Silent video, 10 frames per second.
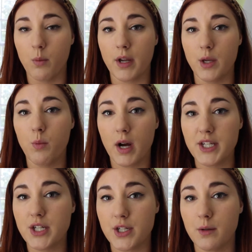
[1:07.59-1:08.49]
What you
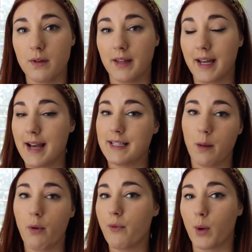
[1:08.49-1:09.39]
want to do, like I
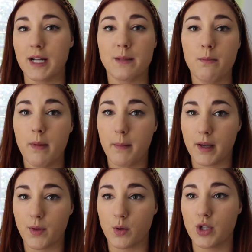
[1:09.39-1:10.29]
said before, is
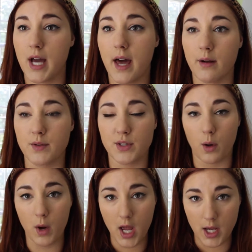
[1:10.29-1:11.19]
mimic those shadows.
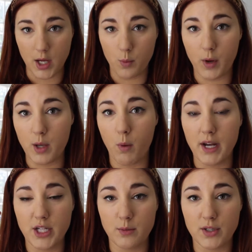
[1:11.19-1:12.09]
So what you
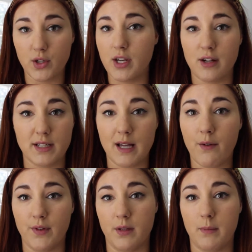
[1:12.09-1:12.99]
want to do is look at
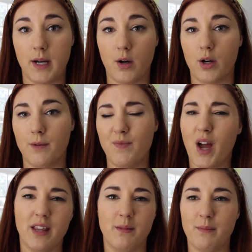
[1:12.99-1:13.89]
yourself in the mirror,
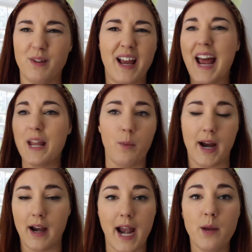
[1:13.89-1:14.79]
not in the,
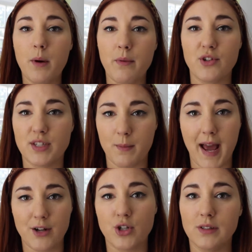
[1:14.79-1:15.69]
anywhere where there's some
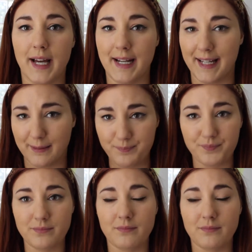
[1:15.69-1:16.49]
natural lighting.